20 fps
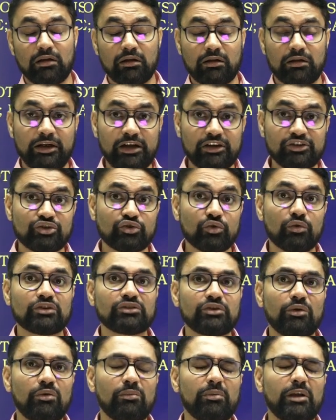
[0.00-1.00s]
great shores.
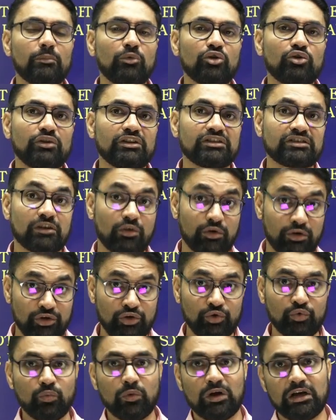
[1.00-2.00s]
You will be able to discover
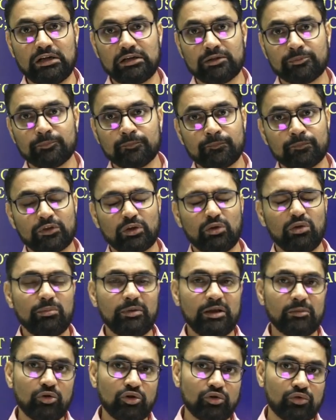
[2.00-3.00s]
new world. You will be
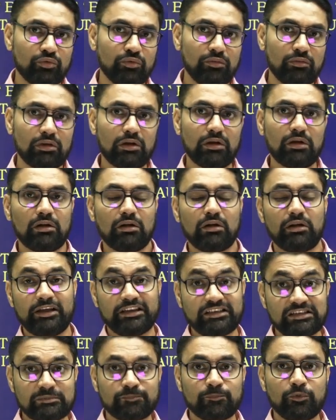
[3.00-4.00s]
able to
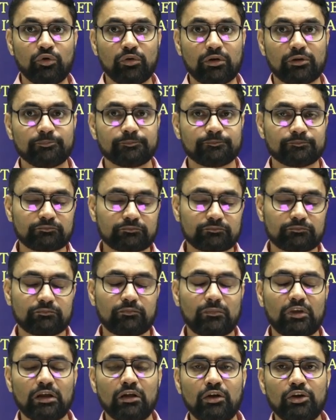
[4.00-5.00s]
explore
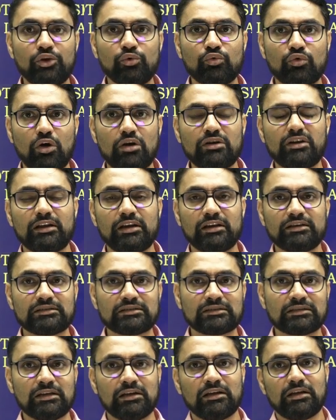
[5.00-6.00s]
new
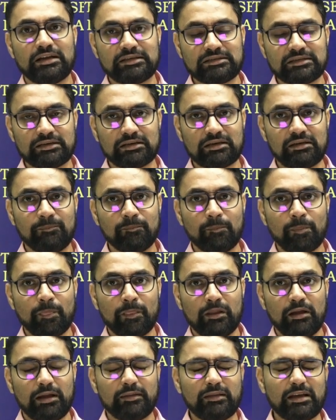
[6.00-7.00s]
continents, etc.
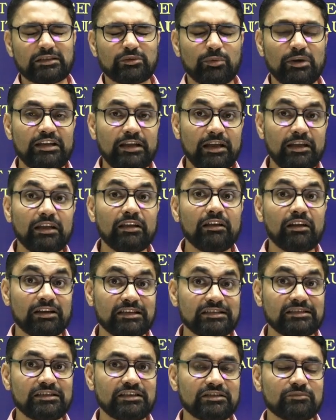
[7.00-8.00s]
And that's why taking
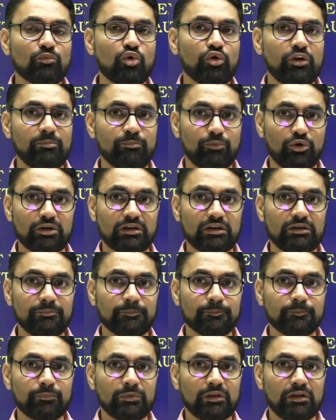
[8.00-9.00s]
risk is more important.
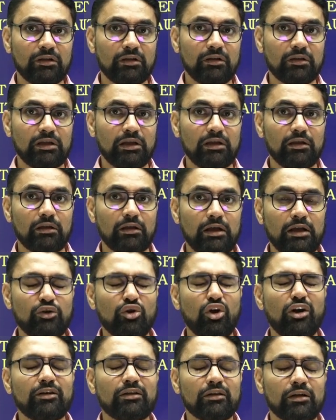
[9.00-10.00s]
Okay, and
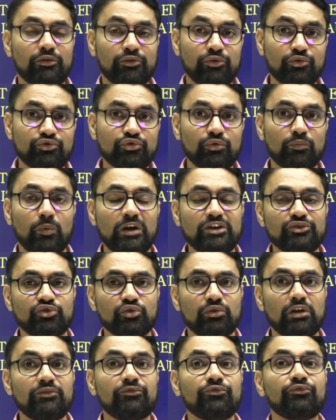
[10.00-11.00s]
not one
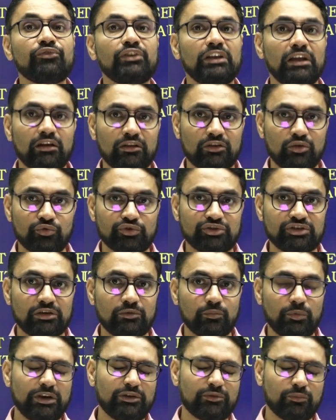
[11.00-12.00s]
shouldn't fear the ocean.
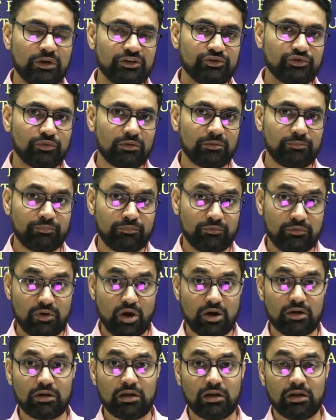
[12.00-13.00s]
One should
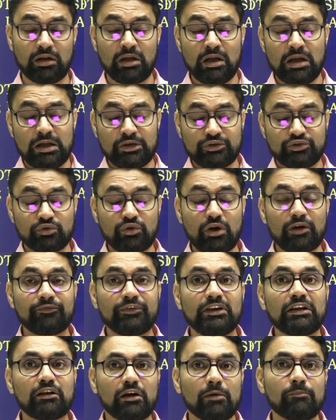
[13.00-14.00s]
not
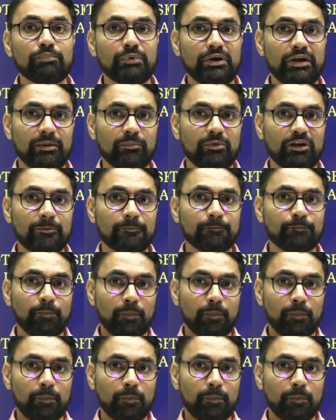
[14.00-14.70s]
feel comfortable